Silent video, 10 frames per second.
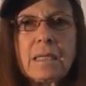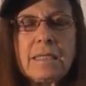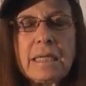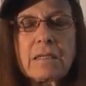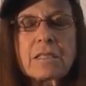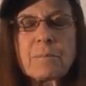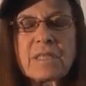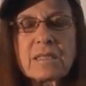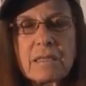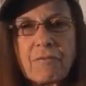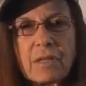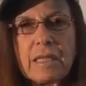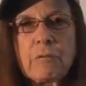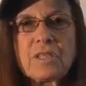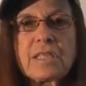that deals
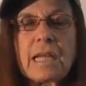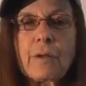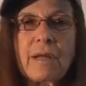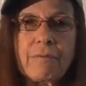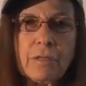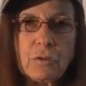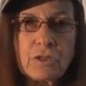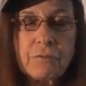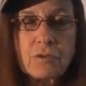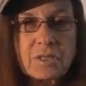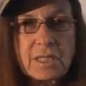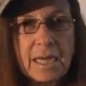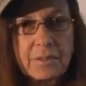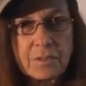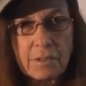specifically with stellar evolution for
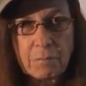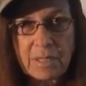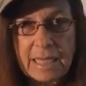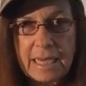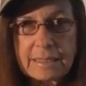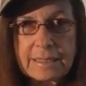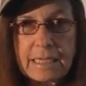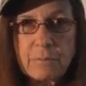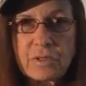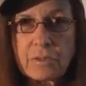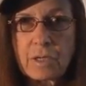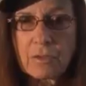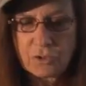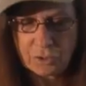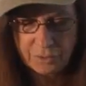Science Olympiad teams and
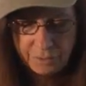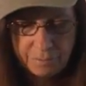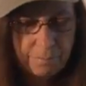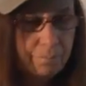coaches.